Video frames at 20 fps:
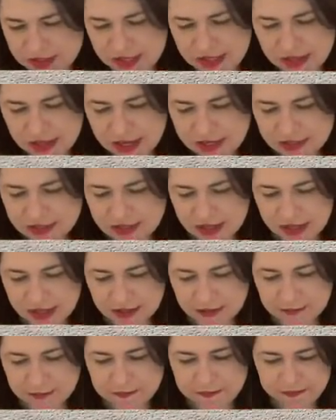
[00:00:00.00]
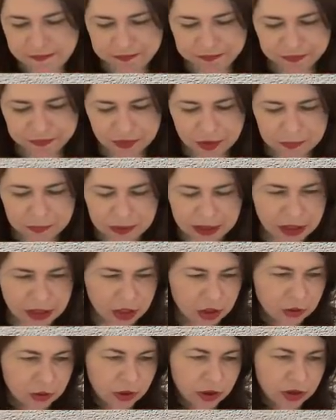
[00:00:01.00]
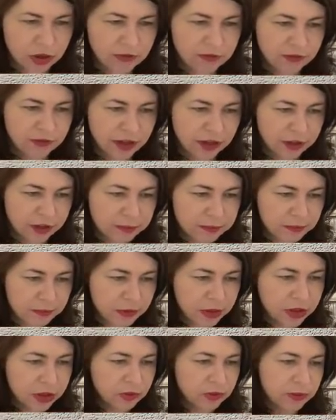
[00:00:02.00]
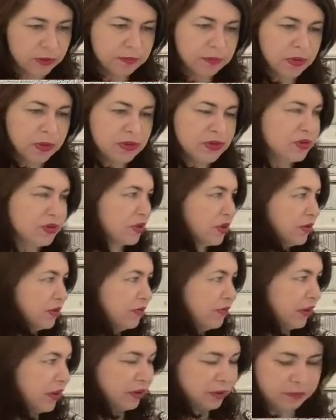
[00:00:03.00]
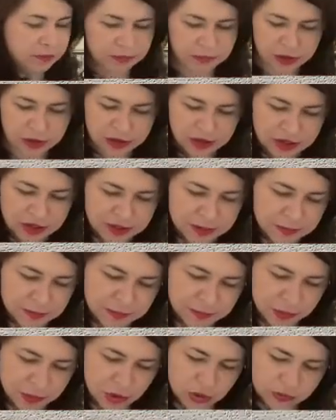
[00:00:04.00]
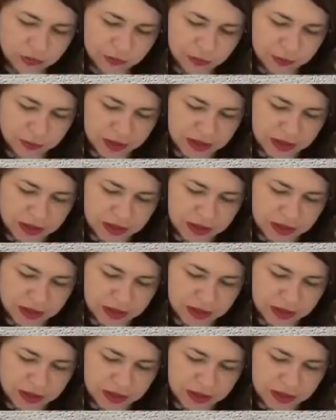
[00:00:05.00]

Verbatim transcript: see that done making your own vellum where you emboss on the vellum yeah. with this beautiful